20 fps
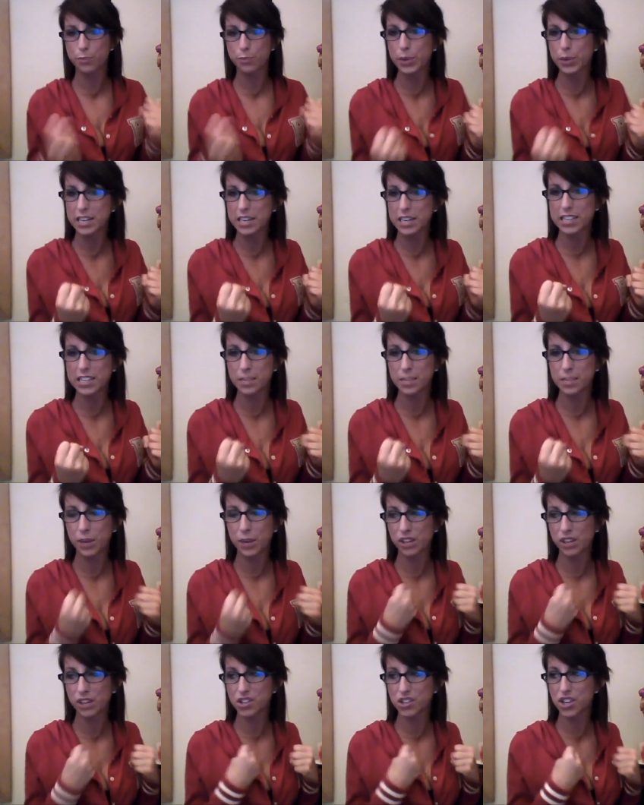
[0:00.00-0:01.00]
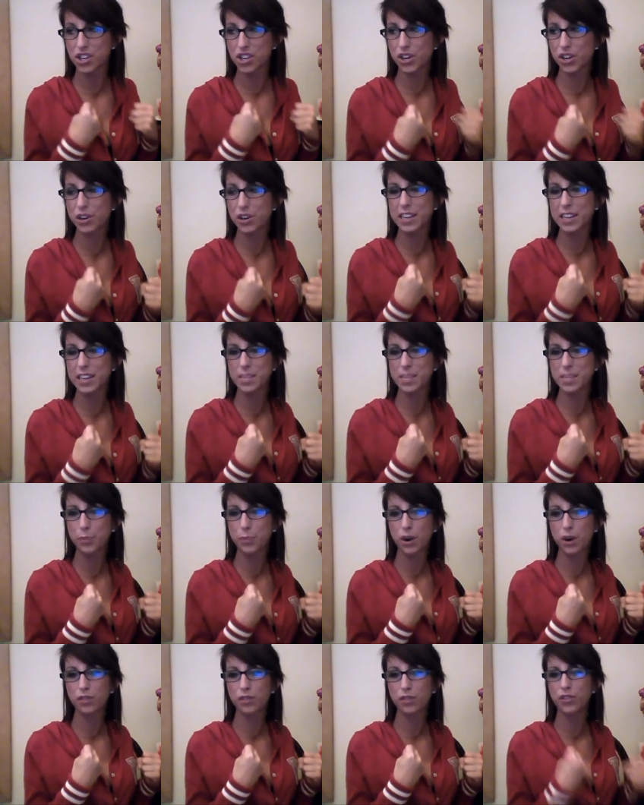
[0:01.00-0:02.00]
Britney Spears curious
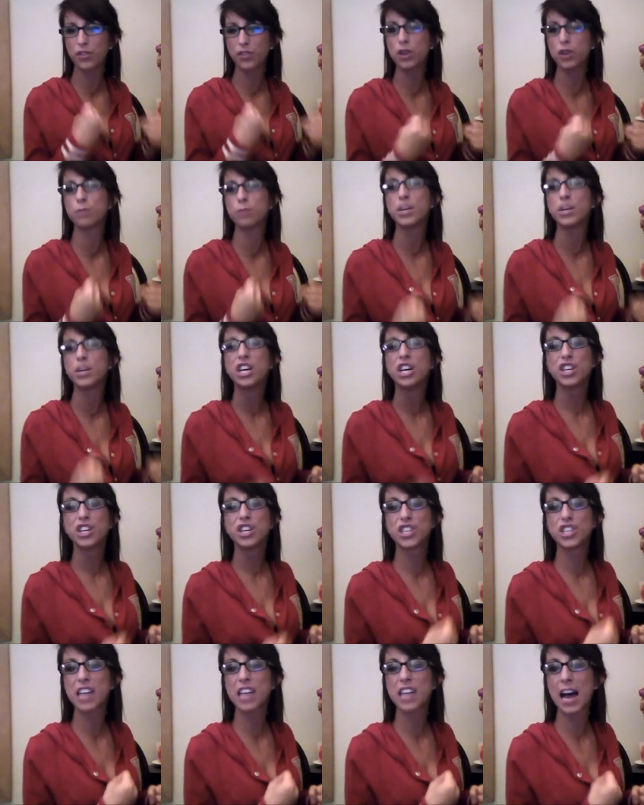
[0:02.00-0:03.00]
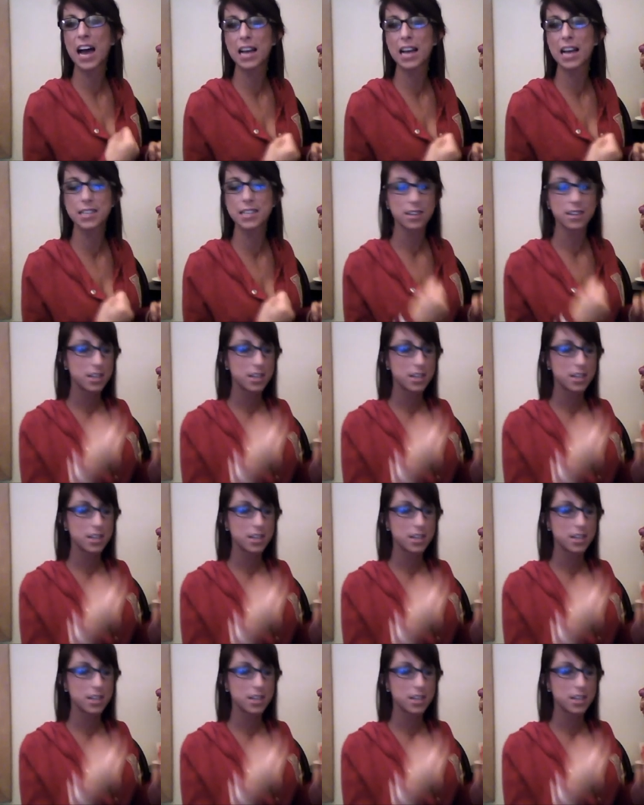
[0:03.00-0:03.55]
perfume she has